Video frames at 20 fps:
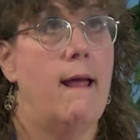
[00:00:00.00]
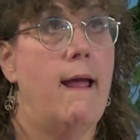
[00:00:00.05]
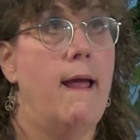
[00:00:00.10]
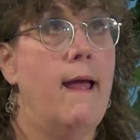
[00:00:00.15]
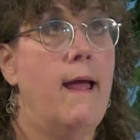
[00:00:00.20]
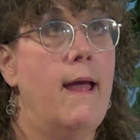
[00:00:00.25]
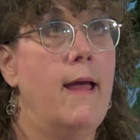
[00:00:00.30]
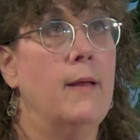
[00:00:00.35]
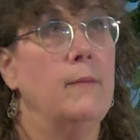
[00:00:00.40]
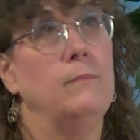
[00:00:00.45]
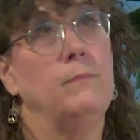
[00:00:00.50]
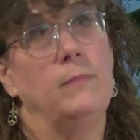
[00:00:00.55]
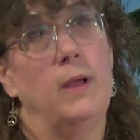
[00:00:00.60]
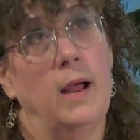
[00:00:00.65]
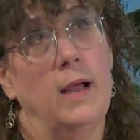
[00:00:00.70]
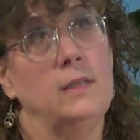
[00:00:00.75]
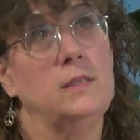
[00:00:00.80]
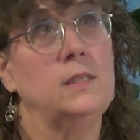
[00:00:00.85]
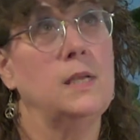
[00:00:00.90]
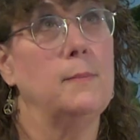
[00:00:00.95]
And
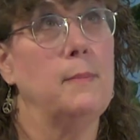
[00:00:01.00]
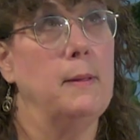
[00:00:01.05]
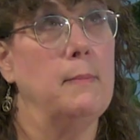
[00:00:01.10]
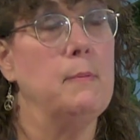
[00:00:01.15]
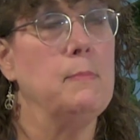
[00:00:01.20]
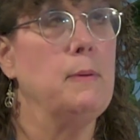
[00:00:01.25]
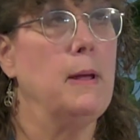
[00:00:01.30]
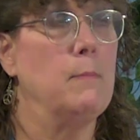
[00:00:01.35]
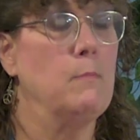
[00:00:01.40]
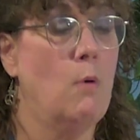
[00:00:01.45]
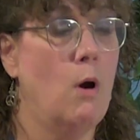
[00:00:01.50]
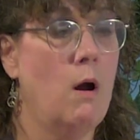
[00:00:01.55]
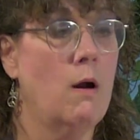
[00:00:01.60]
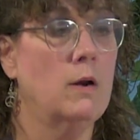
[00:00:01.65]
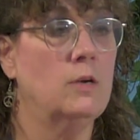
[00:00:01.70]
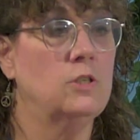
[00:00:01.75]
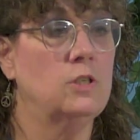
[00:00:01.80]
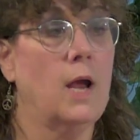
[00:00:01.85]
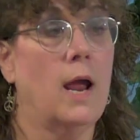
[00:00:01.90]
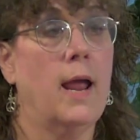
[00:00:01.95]
I'd say maybe by
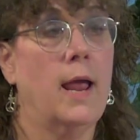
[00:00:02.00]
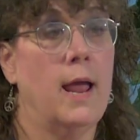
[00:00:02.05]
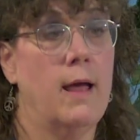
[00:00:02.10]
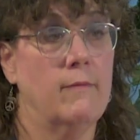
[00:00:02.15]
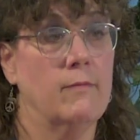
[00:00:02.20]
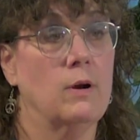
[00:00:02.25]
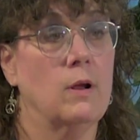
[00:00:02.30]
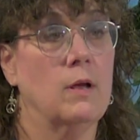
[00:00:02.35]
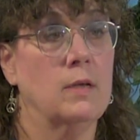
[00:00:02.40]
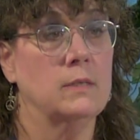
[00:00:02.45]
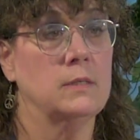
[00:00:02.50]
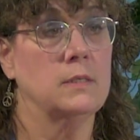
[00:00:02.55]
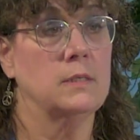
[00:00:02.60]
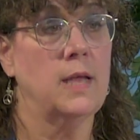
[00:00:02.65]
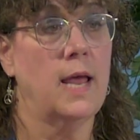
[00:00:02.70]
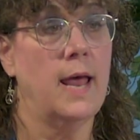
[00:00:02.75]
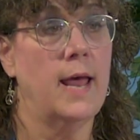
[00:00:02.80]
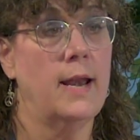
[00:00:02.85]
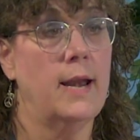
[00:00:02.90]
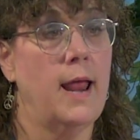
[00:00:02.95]
March, I have it all
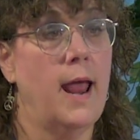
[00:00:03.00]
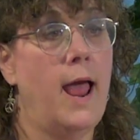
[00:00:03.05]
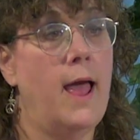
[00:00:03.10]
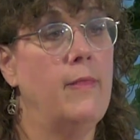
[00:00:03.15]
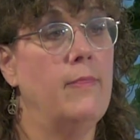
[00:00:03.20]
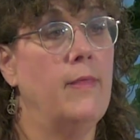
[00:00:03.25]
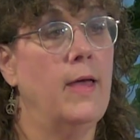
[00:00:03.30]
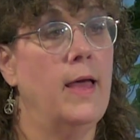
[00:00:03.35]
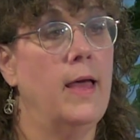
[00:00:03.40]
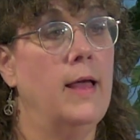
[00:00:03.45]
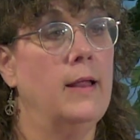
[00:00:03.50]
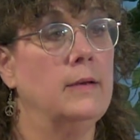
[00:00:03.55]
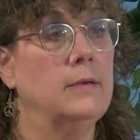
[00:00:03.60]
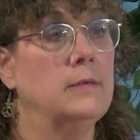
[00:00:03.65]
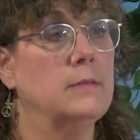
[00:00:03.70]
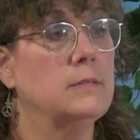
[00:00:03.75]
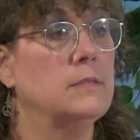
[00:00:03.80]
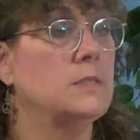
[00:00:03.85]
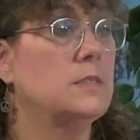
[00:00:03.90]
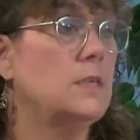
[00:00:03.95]
set. And
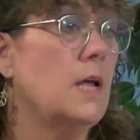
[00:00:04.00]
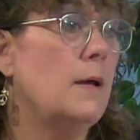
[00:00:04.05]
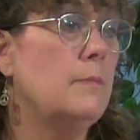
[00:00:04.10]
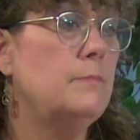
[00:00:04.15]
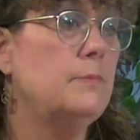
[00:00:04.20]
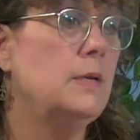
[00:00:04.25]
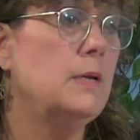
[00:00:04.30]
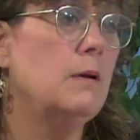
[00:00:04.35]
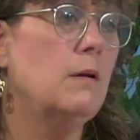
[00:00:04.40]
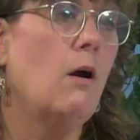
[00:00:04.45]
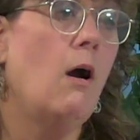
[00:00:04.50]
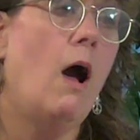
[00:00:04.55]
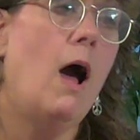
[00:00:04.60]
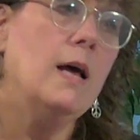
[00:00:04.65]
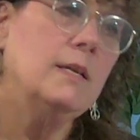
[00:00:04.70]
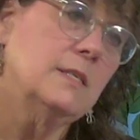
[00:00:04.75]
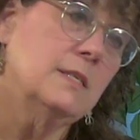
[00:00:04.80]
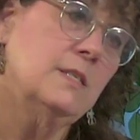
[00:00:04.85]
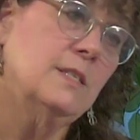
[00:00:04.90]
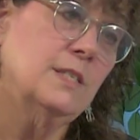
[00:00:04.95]
then something
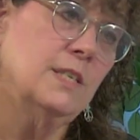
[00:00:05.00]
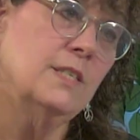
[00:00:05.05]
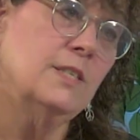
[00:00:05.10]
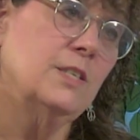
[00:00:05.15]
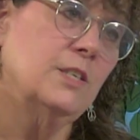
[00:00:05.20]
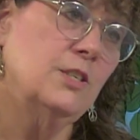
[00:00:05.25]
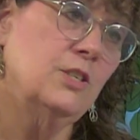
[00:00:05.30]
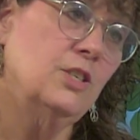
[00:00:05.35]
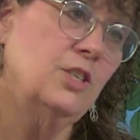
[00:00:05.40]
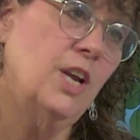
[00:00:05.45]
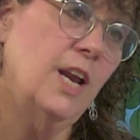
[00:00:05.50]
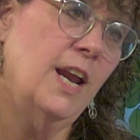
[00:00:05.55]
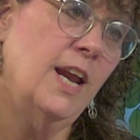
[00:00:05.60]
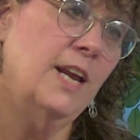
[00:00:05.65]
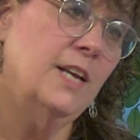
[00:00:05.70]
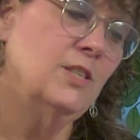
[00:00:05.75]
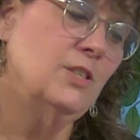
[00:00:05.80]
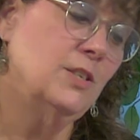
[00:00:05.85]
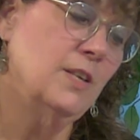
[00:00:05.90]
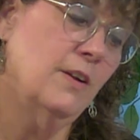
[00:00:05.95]
causes it to
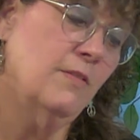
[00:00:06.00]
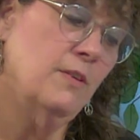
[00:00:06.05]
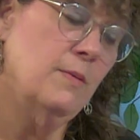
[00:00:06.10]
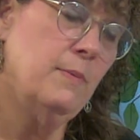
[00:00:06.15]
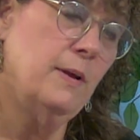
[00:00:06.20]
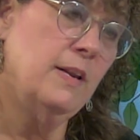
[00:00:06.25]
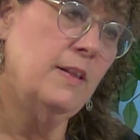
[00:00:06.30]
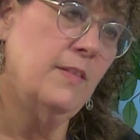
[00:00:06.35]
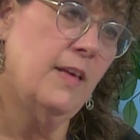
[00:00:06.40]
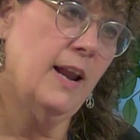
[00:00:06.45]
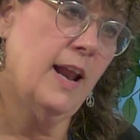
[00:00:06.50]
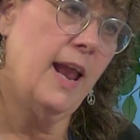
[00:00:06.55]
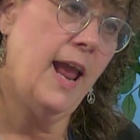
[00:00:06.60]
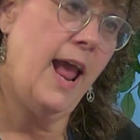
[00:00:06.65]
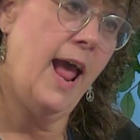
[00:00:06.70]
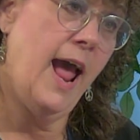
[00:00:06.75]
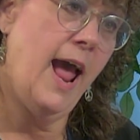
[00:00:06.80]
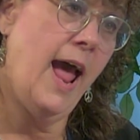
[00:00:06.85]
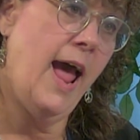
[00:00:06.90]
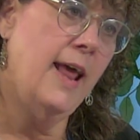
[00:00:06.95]
change. And everybody that I
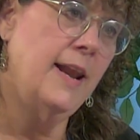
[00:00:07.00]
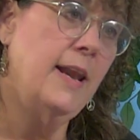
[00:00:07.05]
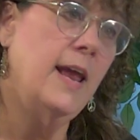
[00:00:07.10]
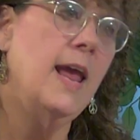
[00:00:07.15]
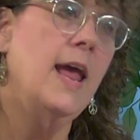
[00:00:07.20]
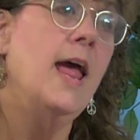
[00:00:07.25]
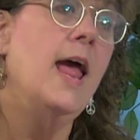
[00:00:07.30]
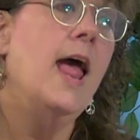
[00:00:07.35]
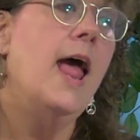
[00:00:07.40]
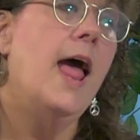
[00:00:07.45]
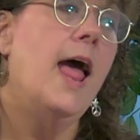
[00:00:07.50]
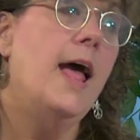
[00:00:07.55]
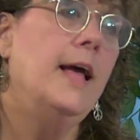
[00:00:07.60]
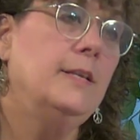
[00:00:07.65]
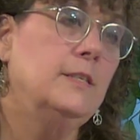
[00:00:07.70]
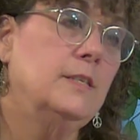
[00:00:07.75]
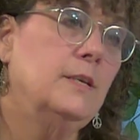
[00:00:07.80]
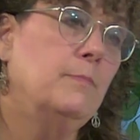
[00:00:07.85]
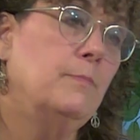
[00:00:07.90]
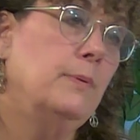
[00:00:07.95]
had
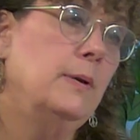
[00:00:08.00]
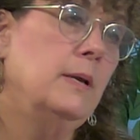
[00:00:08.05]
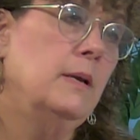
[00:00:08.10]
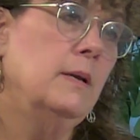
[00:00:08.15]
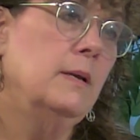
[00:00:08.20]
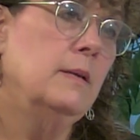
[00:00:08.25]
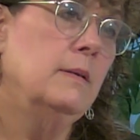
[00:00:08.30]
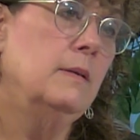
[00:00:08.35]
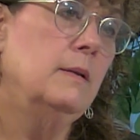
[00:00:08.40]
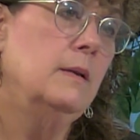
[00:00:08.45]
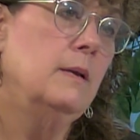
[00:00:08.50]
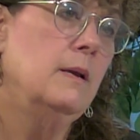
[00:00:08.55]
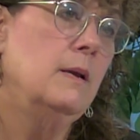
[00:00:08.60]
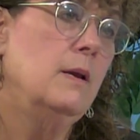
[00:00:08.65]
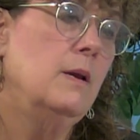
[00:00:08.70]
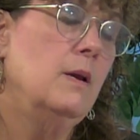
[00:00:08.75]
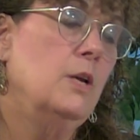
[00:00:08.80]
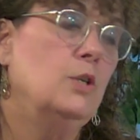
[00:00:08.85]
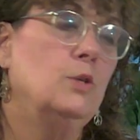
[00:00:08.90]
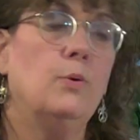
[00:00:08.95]
ends up being
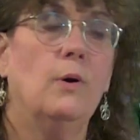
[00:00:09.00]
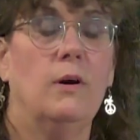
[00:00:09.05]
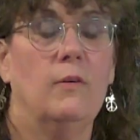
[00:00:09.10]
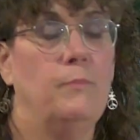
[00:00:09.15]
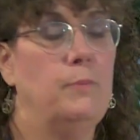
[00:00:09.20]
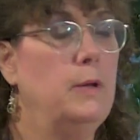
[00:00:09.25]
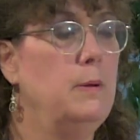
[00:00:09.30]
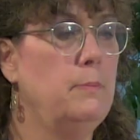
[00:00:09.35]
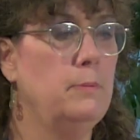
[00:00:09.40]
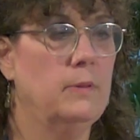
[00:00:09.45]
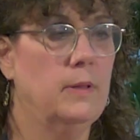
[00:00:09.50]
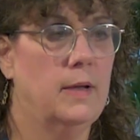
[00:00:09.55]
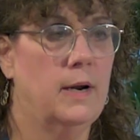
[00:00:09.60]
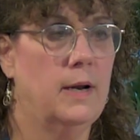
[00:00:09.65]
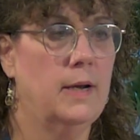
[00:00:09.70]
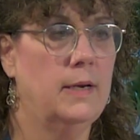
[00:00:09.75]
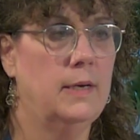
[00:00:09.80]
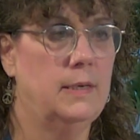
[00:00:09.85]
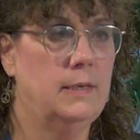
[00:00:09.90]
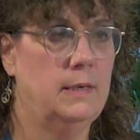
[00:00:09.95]
12 people that
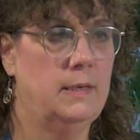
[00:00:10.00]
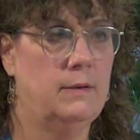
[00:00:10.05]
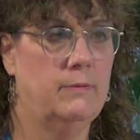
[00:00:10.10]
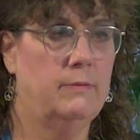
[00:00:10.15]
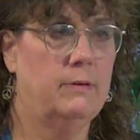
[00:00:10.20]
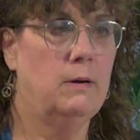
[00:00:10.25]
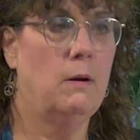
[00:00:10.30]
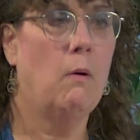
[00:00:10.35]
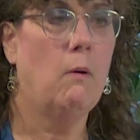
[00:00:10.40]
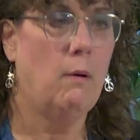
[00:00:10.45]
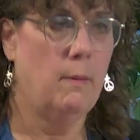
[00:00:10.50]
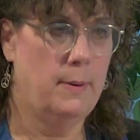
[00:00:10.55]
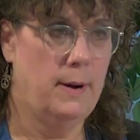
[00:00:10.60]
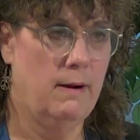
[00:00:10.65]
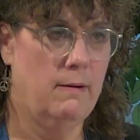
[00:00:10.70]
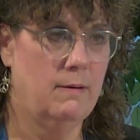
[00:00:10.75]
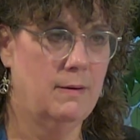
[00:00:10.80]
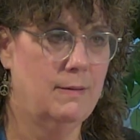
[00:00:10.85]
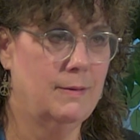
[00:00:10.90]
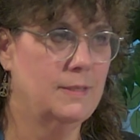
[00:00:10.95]
I didn't even know
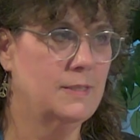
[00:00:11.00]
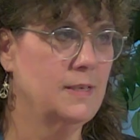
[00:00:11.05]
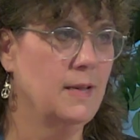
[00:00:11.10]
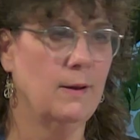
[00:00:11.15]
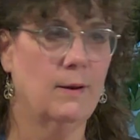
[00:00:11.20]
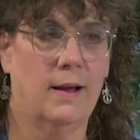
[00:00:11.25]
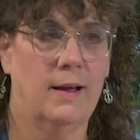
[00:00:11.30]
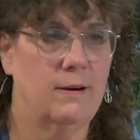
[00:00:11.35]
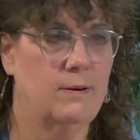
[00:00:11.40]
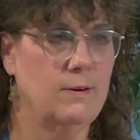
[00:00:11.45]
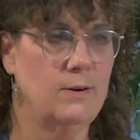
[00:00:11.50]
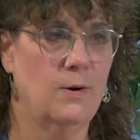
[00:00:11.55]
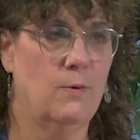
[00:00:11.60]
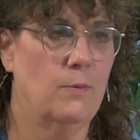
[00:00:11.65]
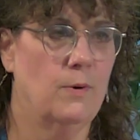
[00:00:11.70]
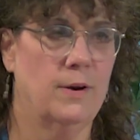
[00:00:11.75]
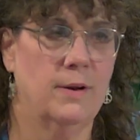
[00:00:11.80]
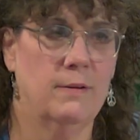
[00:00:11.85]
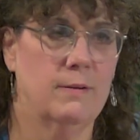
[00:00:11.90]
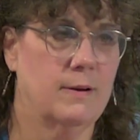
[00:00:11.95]
about. It's like, I don't know
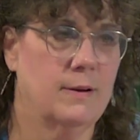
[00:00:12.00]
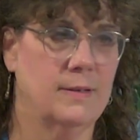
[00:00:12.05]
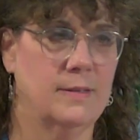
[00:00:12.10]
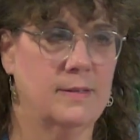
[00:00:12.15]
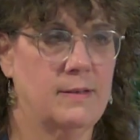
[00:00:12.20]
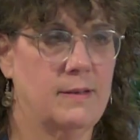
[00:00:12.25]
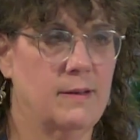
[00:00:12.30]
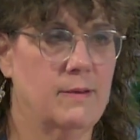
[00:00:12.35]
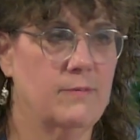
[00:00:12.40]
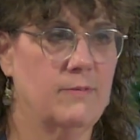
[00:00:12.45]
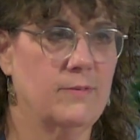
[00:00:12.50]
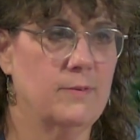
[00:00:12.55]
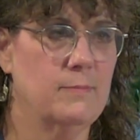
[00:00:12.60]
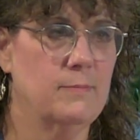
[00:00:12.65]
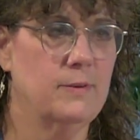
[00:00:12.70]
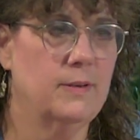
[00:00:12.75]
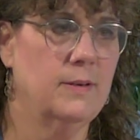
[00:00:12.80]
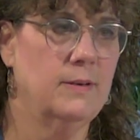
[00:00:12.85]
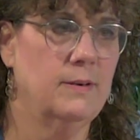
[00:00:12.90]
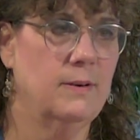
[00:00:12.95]
where you guys came from,
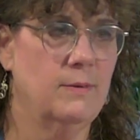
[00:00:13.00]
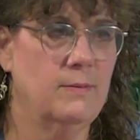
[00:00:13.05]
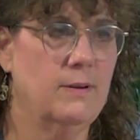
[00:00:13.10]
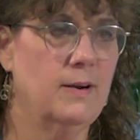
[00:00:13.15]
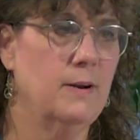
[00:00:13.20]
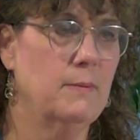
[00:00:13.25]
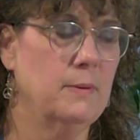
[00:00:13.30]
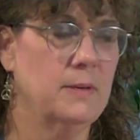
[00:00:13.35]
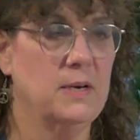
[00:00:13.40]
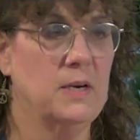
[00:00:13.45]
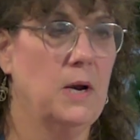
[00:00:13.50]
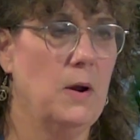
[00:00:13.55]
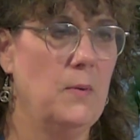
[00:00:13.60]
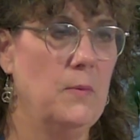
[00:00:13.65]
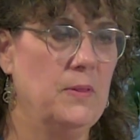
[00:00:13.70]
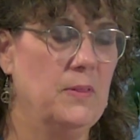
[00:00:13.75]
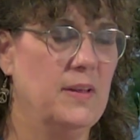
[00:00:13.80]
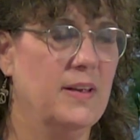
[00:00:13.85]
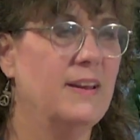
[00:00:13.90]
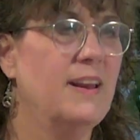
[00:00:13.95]
but you know what? I'm going to go
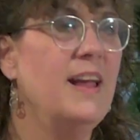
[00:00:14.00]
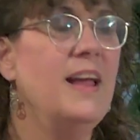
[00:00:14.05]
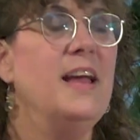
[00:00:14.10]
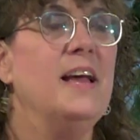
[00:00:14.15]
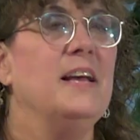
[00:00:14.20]
with it.